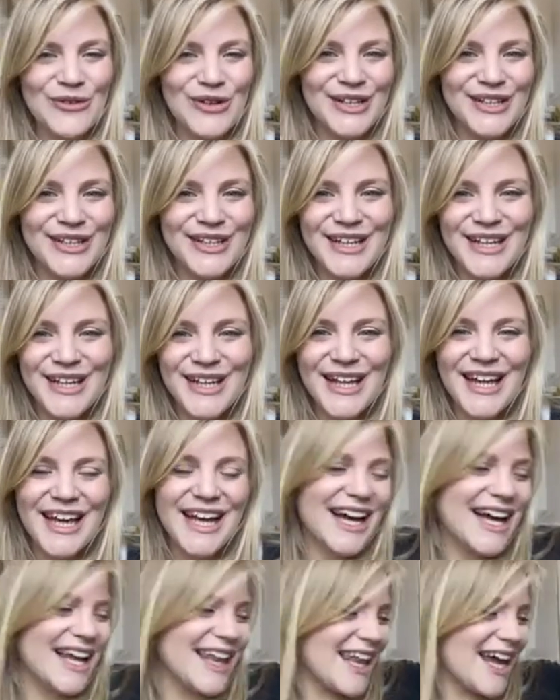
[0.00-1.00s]
and
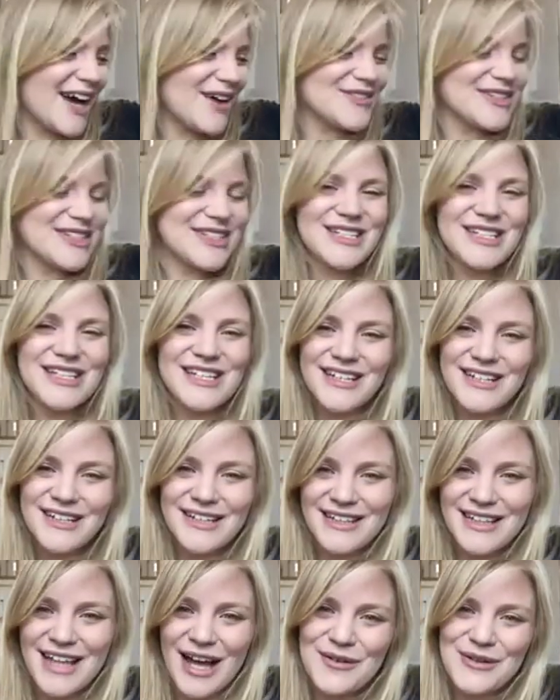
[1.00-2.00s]
and that was
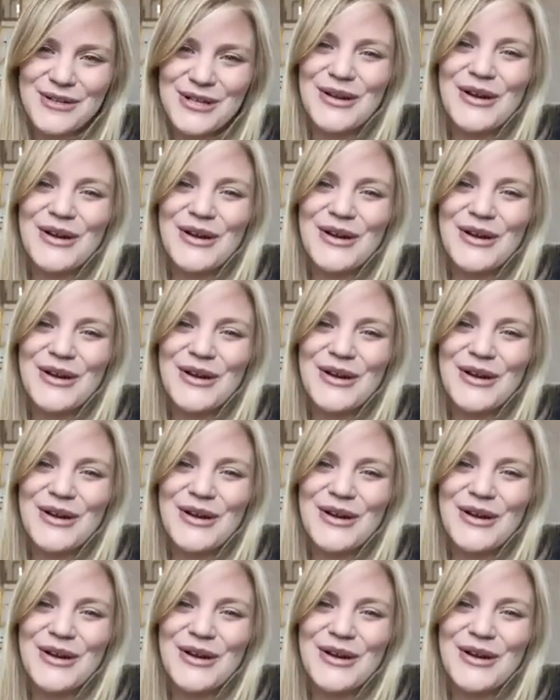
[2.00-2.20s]
that was